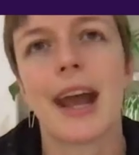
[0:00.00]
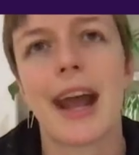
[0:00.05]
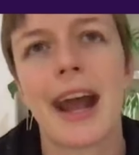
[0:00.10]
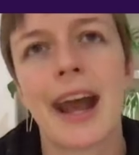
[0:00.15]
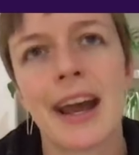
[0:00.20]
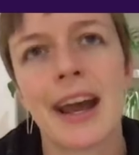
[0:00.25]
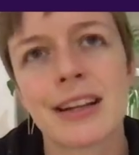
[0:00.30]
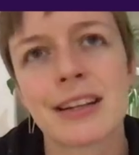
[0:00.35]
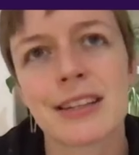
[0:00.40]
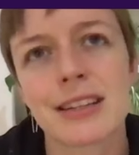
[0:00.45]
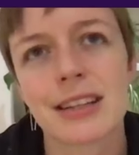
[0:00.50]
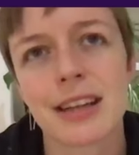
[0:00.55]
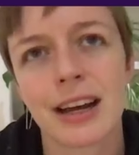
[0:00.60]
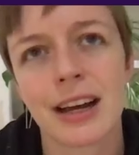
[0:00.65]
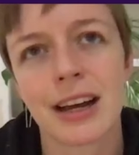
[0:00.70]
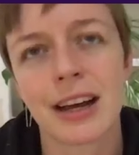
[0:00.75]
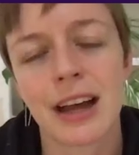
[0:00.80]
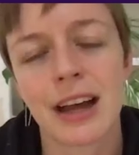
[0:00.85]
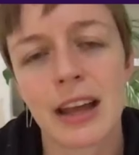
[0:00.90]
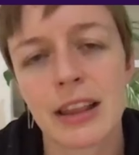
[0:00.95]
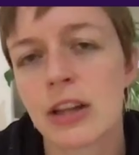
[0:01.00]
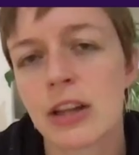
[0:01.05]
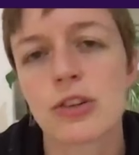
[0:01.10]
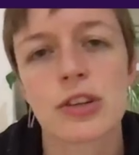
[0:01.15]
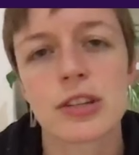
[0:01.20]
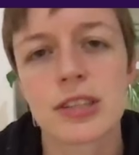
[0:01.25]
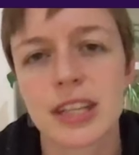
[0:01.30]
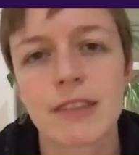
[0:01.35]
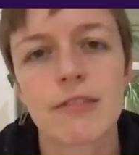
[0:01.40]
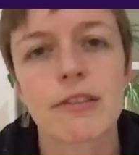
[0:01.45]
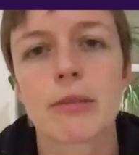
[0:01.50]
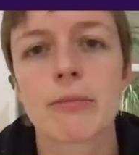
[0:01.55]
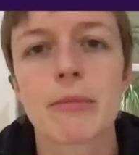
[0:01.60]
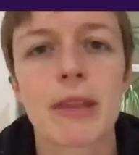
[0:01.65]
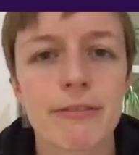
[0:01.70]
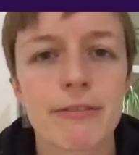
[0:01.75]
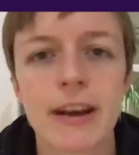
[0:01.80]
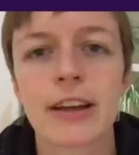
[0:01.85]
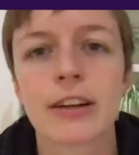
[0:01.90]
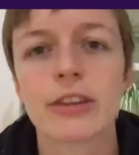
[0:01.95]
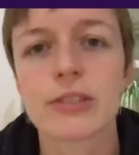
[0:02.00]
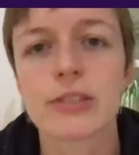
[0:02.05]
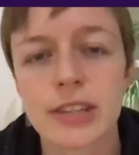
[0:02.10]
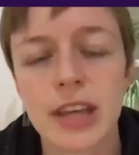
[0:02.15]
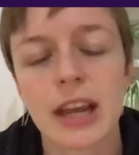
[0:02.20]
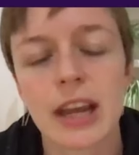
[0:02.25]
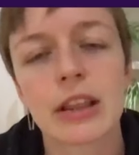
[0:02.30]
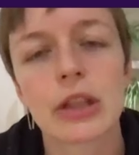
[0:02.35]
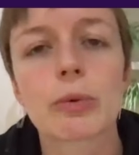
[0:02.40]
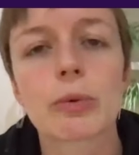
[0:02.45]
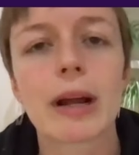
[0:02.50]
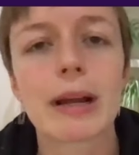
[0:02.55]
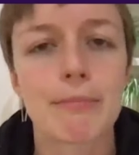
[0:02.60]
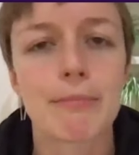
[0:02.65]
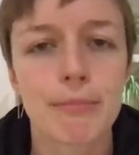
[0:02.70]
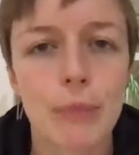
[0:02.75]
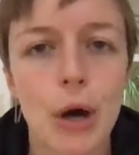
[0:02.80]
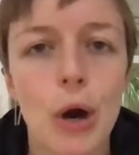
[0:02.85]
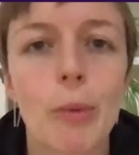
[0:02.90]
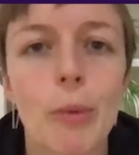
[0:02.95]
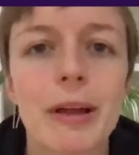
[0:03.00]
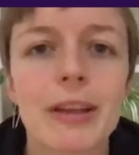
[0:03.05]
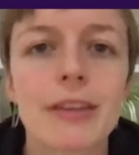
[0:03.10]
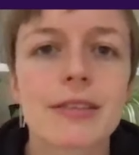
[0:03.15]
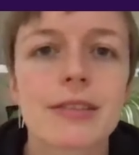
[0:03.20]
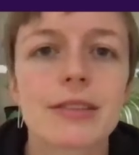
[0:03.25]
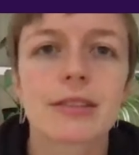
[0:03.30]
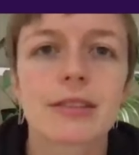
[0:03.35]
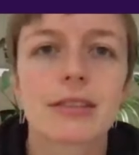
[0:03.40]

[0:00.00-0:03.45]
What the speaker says: And then just give them the final say in the right moments.